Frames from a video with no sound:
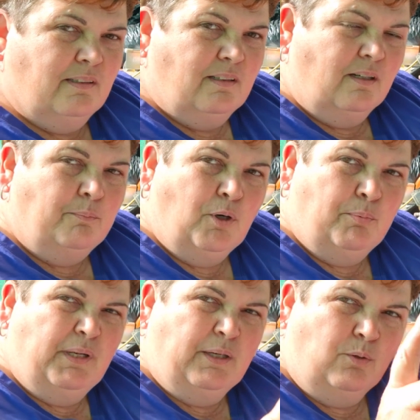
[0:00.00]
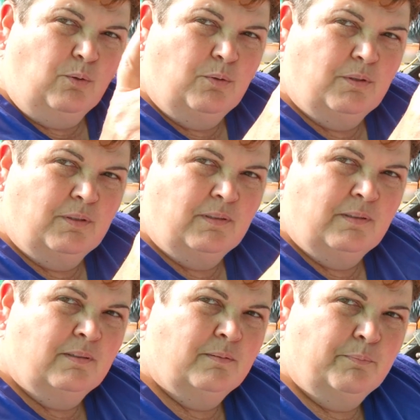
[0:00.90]
I'll pop a little
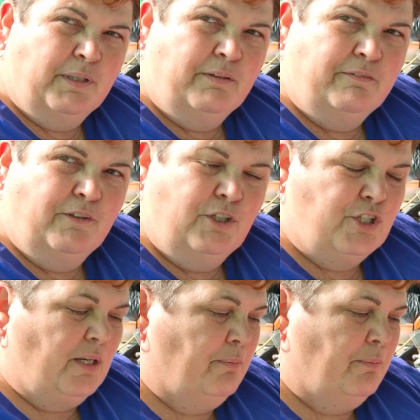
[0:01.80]
bit of footage up